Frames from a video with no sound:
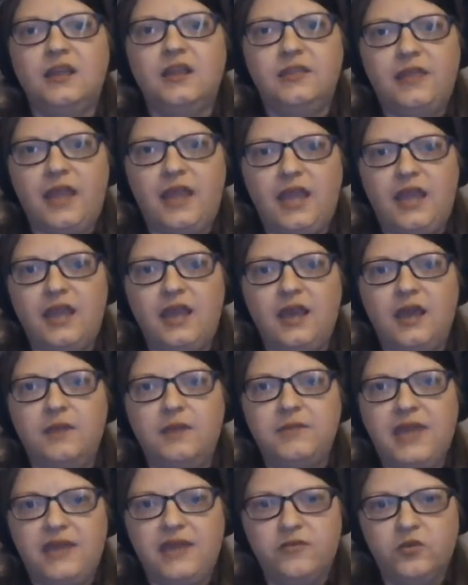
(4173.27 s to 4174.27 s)
They
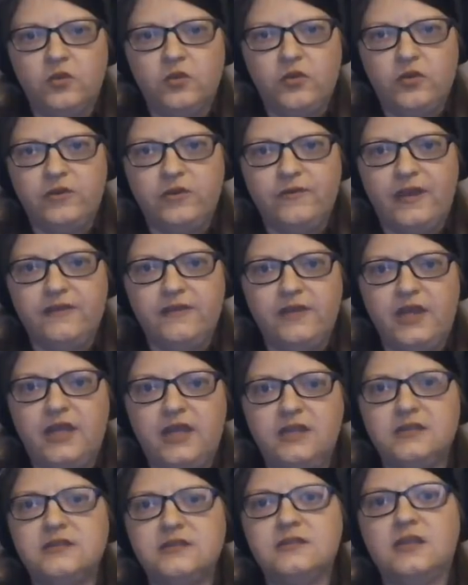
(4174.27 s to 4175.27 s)
gave her 35
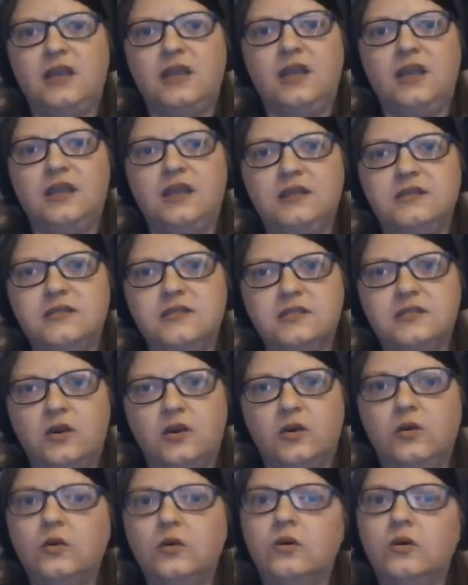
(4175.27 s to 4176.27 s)
days, and
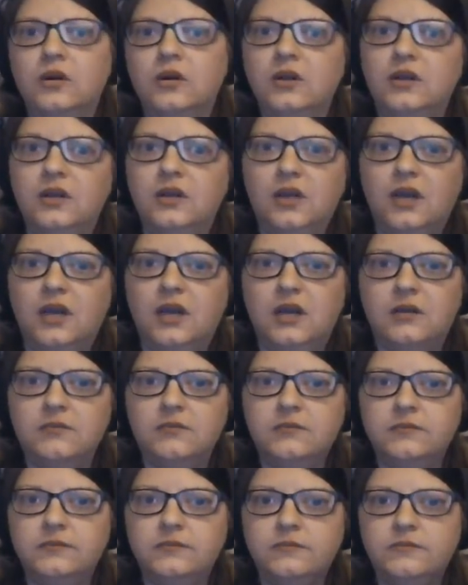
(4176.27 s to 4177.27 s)
so
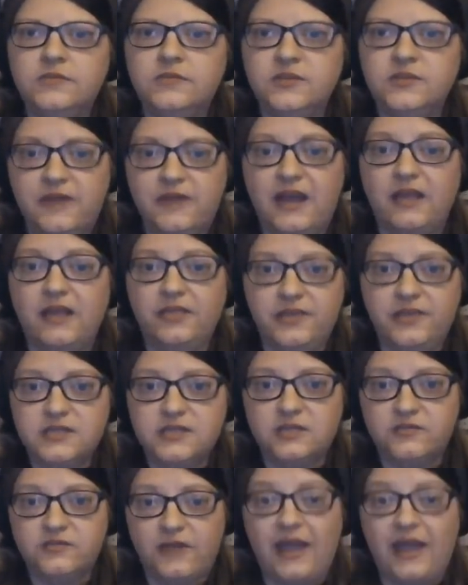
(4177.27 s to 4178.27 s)
to file
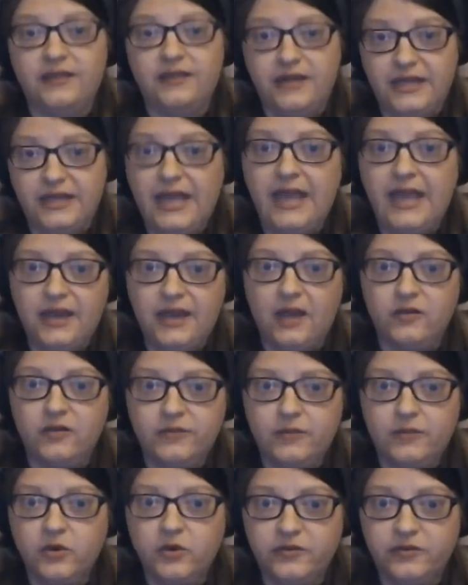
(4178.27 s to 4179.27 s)
it again now,
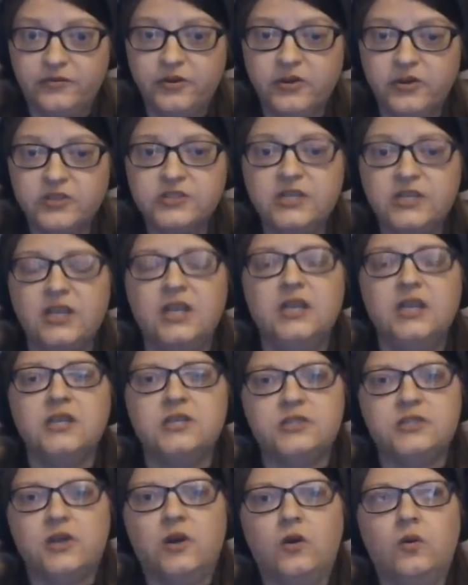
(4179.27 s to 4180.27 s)
February 1st.
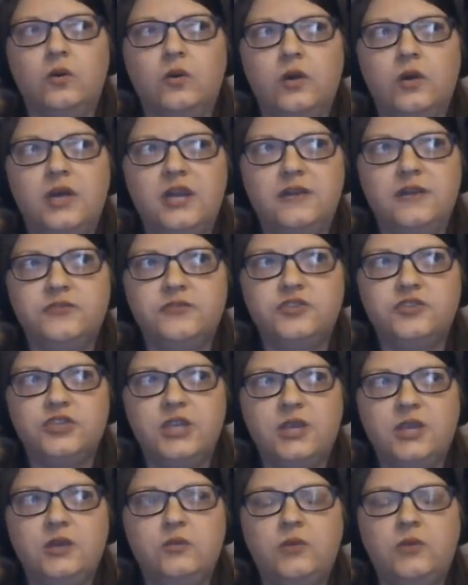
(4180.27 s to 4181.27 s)
So if
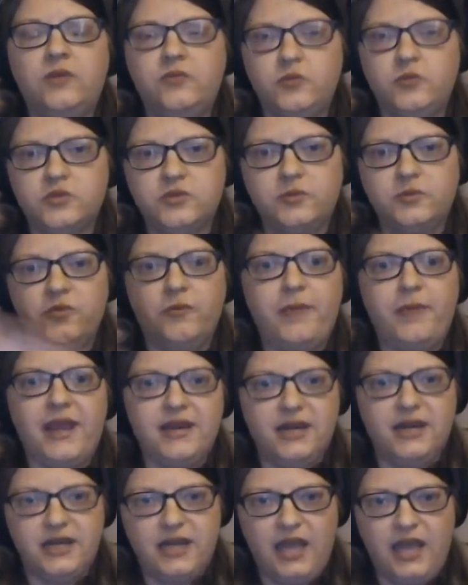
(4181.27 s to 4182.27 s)
it was to be
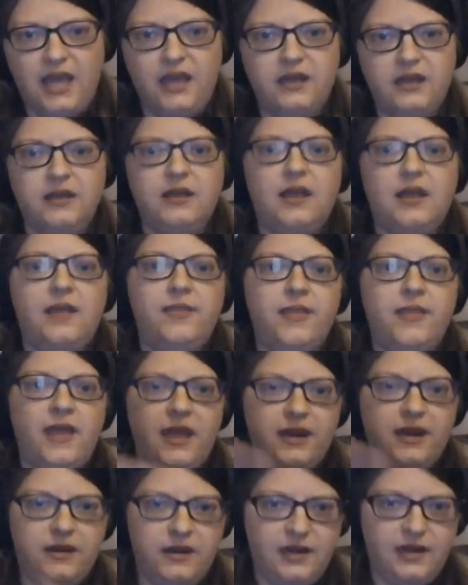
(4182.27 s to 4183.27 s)
remanded again, and
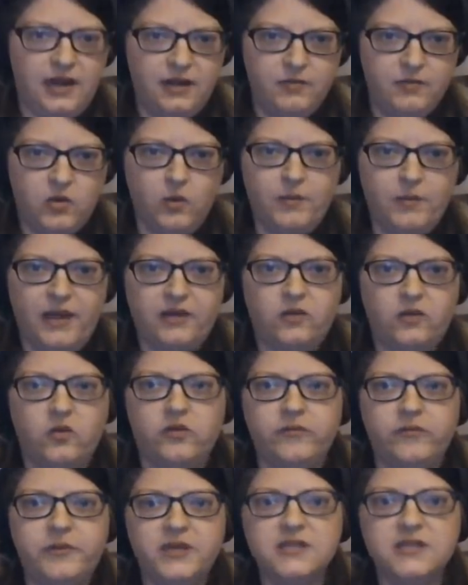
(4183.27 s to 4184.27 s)
then it ended up going back to Court
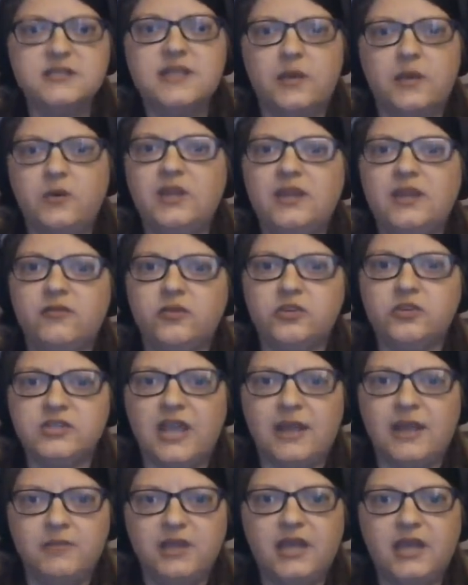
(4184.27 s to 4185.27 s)
of Appeals, they would give her
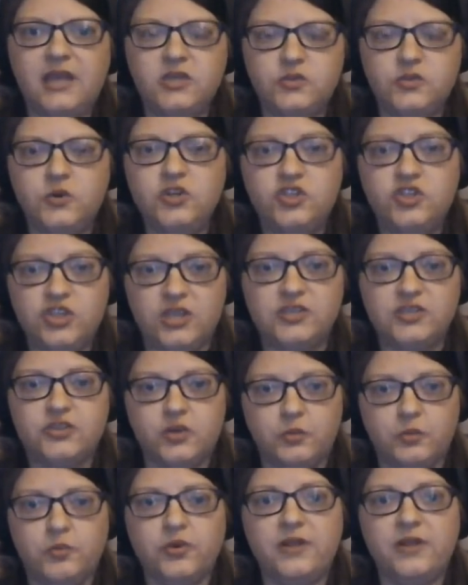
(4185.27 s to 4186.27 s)
time again to adjust her
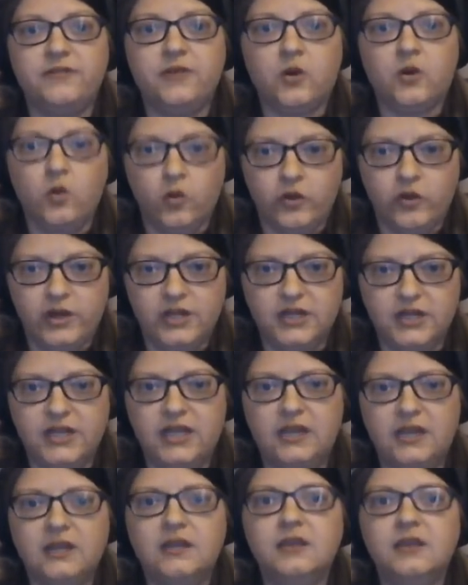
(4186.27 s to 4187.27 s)
brief
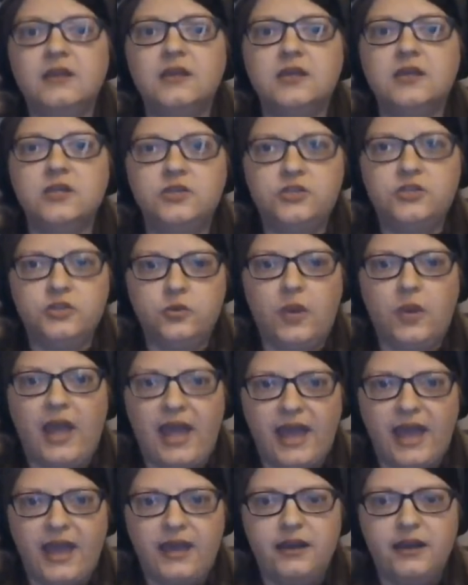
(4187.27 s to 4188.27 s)
accordingly to
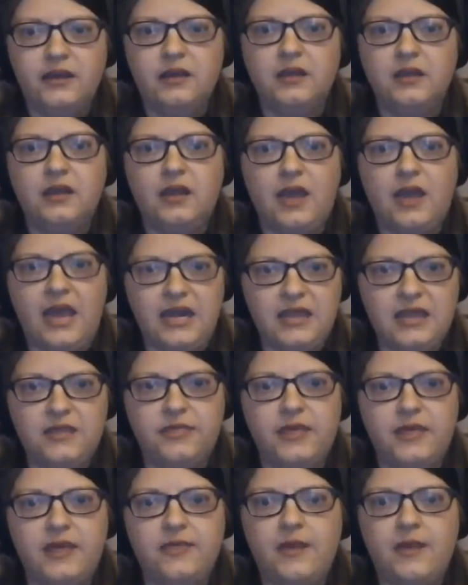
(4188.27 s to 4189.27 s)
add
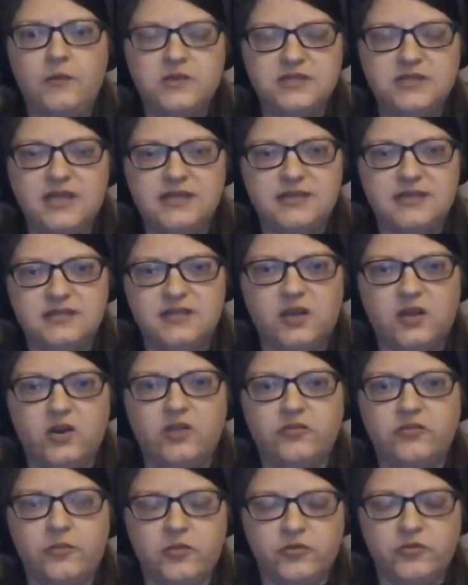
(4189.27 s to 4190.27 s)
anything that was necessary
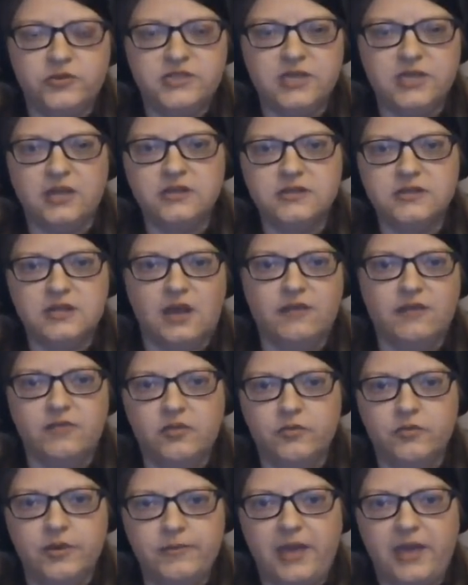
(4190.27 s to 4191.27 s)
from the results of the
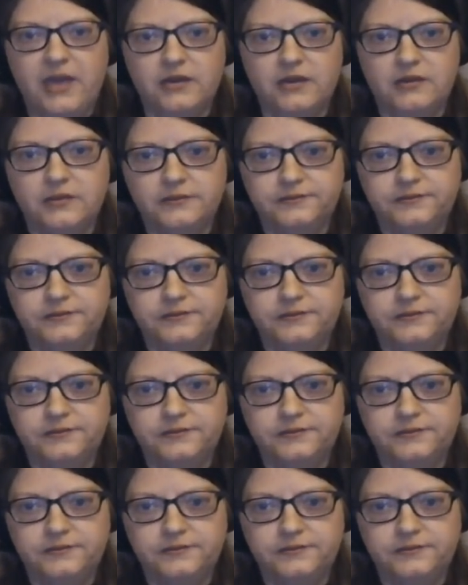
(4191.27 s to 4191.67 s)
remand.